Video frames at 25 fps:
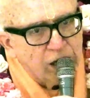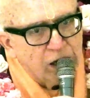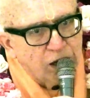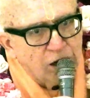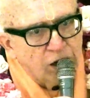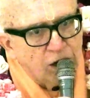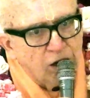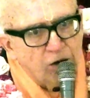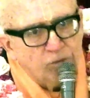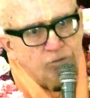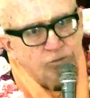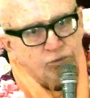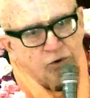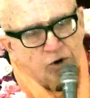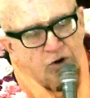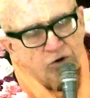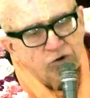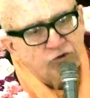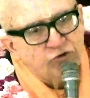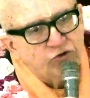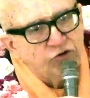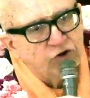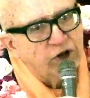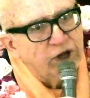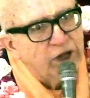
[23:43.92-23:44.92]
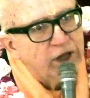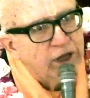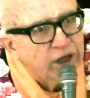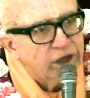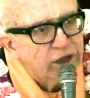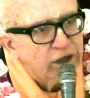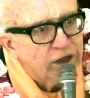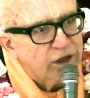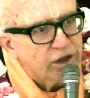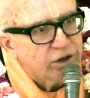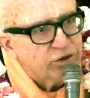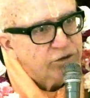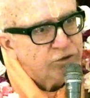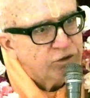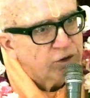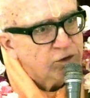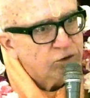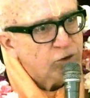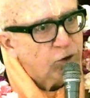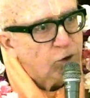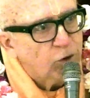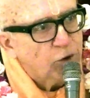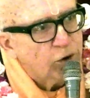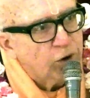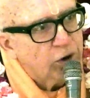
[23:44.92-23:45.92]
approaching the
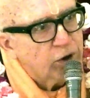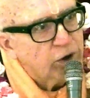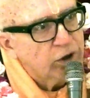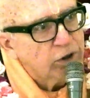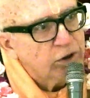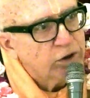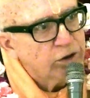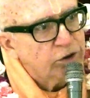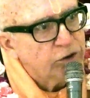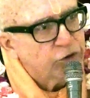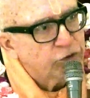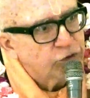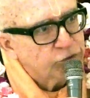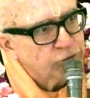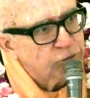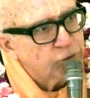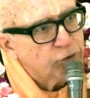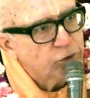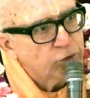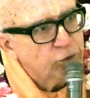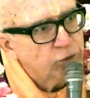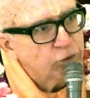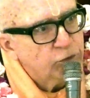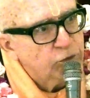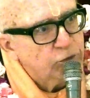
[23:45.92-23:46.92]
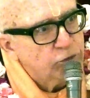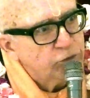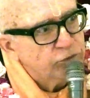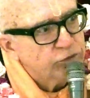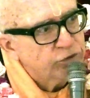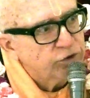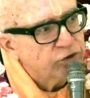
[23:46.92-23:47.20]
Lord through